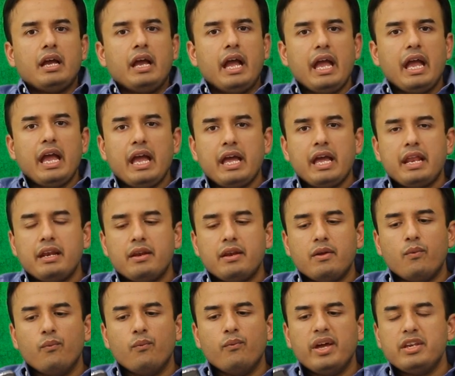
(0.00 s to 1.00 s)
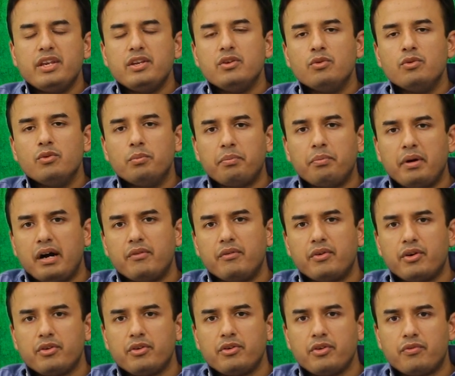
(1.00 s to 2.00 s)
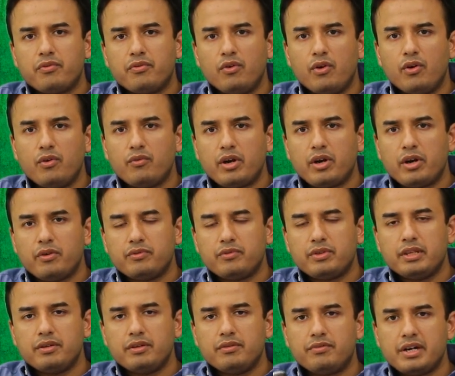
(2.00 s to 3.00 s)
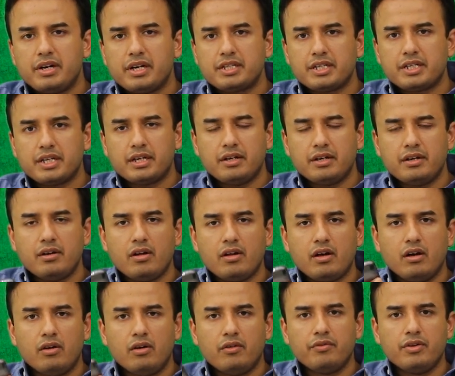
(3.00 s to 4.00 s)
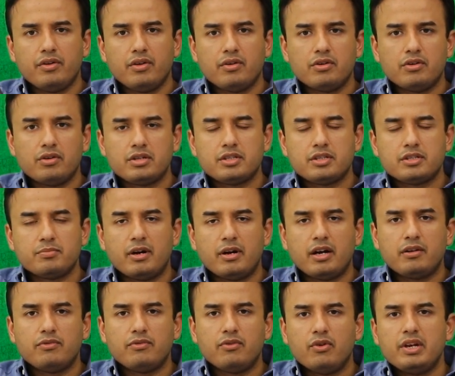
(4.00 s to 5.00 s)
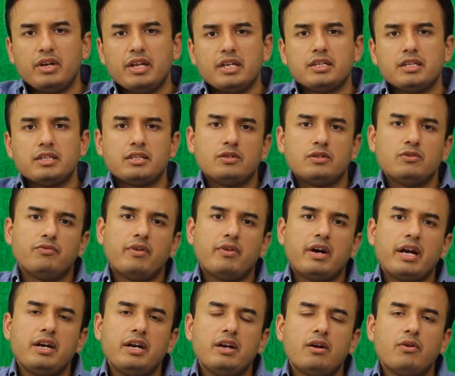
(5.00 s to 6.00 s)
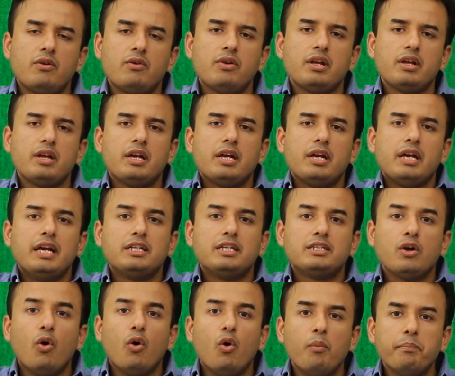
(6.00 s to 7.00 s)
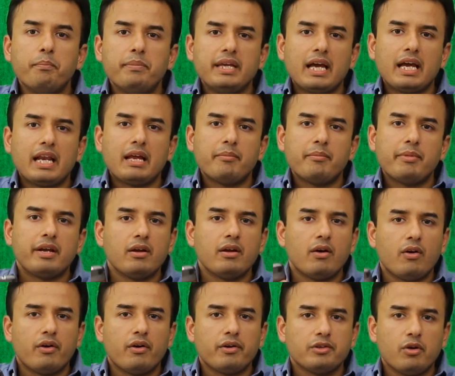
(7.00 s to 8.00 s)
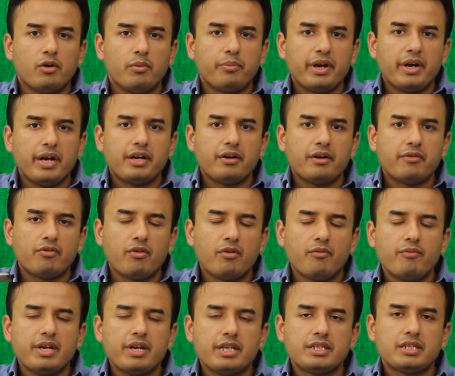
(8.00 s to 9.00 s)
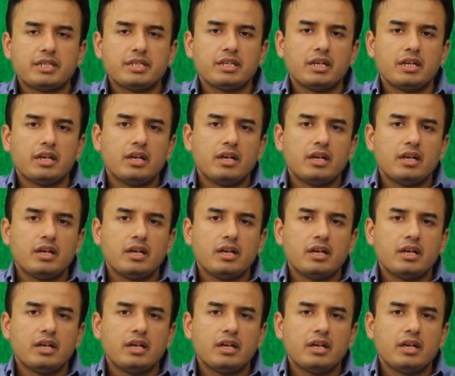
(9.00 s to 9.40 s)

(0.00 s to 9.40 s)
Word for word: And when you power on your phone, one of the function of your smartphone is to find out its home PLMN or the operator from which